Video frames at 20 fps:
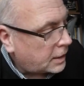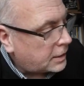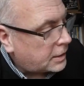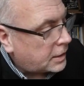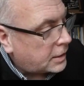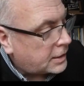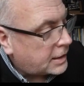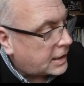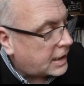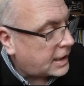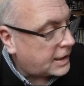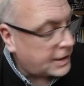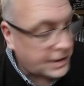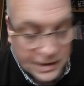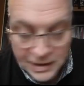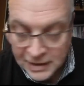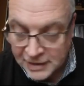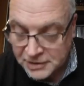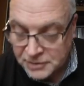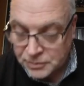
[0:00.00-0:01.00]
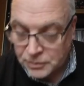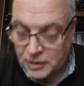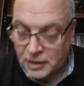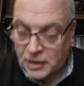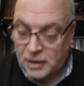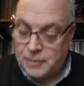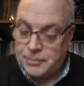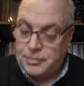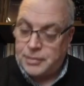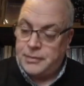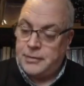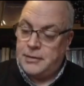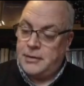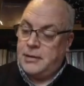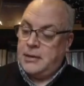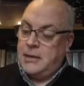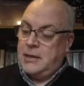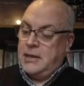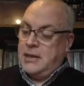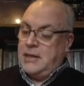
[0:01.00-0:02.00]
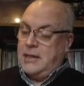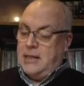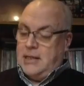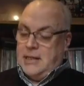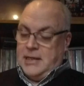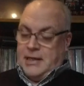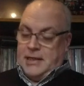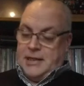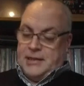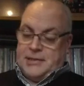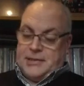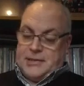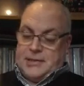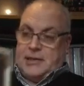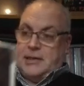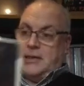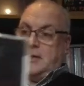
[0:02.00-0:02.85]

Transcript: Okay, the next one up is